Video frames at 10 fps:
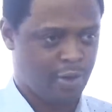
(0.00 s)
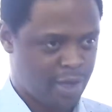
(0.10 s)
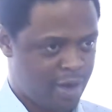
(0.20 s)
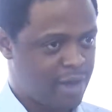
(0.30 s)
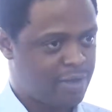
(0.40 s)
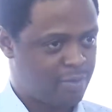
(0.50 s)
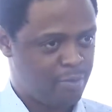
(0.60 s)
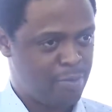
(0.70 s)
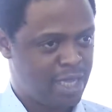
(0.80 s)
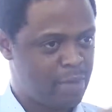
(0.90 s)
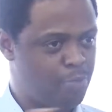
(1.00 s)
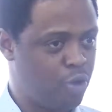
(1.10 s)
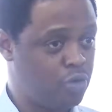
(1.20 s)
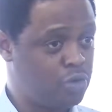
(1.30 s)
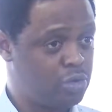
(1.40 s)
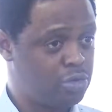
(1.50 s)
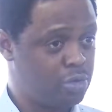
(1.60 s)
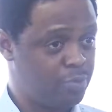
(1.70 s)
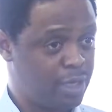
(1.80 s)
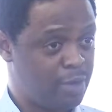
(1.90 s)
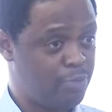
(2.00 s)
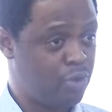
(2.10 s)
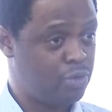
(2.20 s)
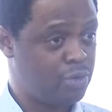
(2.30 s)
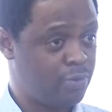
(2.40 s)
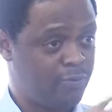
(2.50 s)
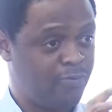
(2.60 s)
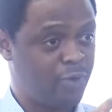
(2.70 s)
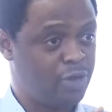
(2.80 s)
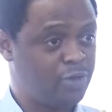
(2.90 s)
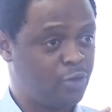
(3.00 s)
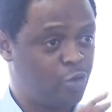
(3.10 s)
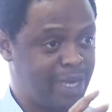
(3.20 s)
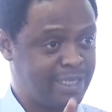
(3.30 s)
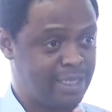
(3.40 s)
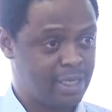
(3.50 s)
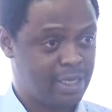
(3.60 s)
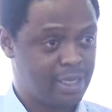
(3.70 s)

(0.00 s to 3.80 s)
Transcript: All right? Make it bold, font 20.